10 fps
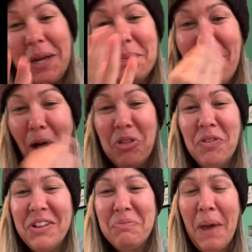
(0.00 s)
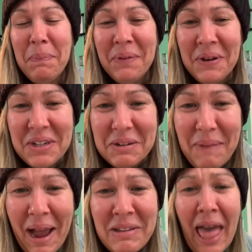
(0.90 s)
a mouthful of pepper in your
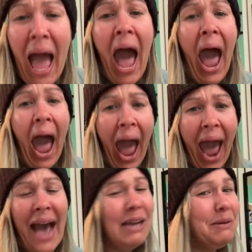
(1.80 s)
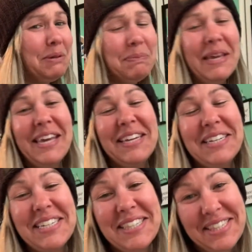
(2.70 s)
mouth, ha, it would be
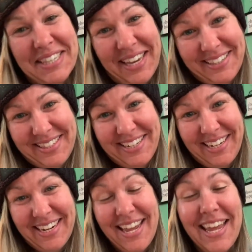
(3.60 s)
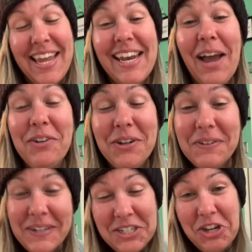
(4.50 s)
disgusting. Now,
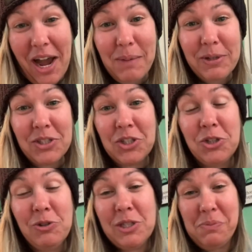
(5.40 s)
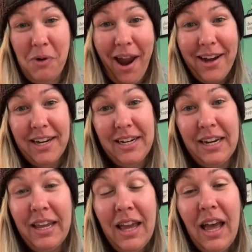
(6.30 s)
your job is to do some
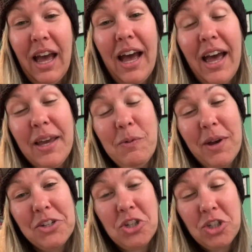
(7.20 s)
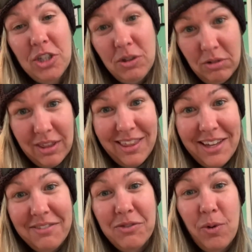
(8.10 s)
writing. I want you to think
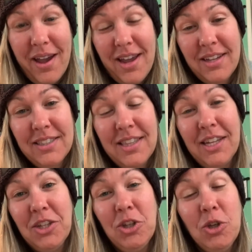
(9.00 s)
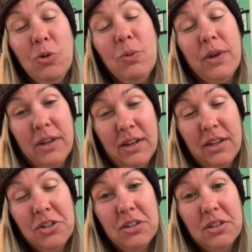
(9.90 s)
of ways that you would
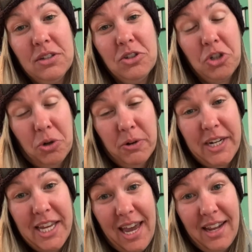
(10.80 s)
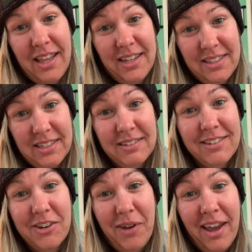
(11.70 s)
show Greedy Cat a lesson,
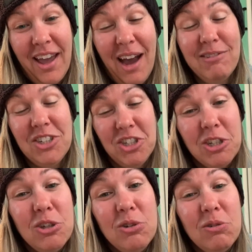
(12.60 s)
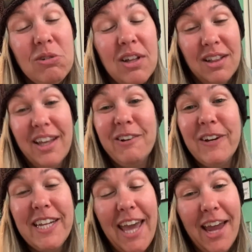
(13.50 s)
okay? How would you let
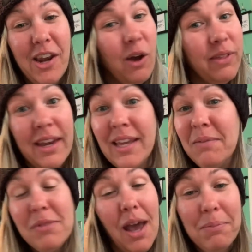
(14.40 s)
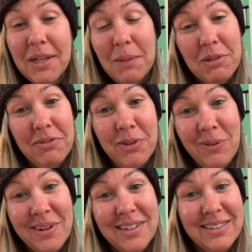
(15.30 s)
Greedy Cat know that him gobbling up the
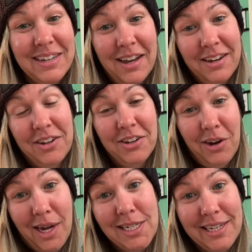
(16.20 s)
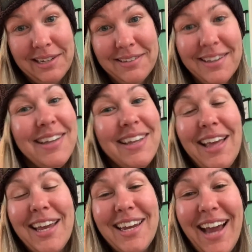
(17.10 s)
food is not a good idea?
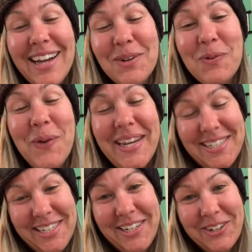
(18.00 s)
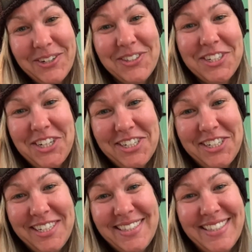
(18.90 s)
I cannot wait to hear your
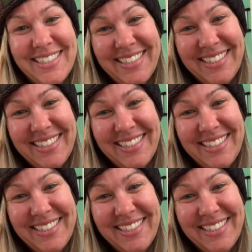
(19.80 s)
suggestions.